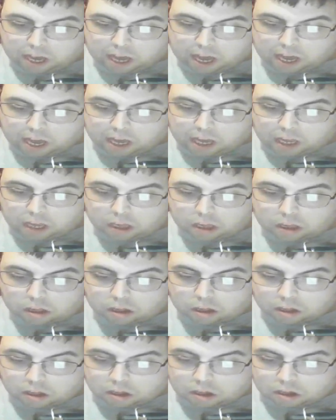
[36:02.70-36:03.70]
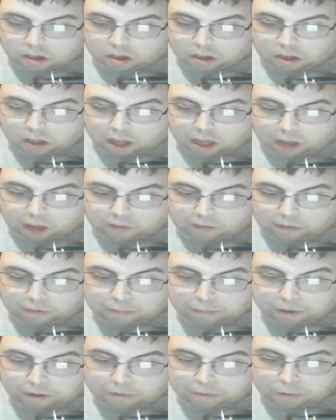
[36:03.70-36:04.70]
hazed, having
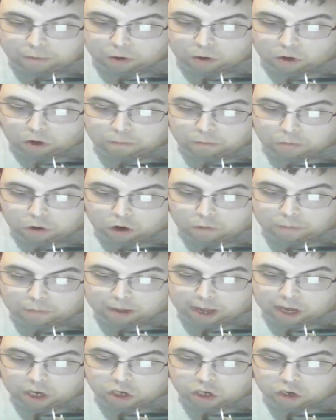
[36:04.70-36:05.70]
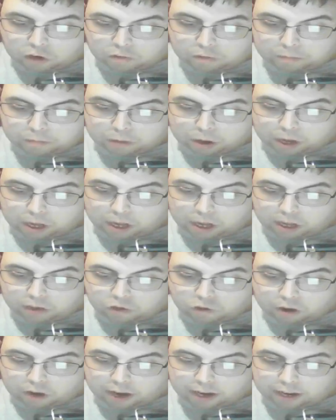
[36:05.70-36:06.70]
been put on probation by her
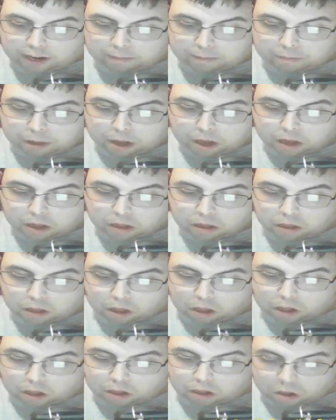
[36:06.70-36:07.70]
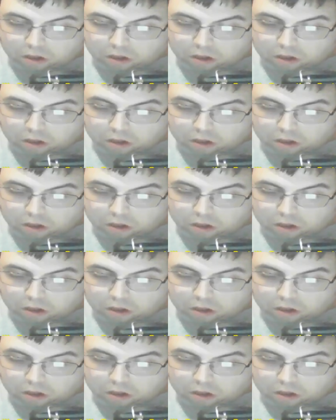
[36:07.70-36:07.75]
training master.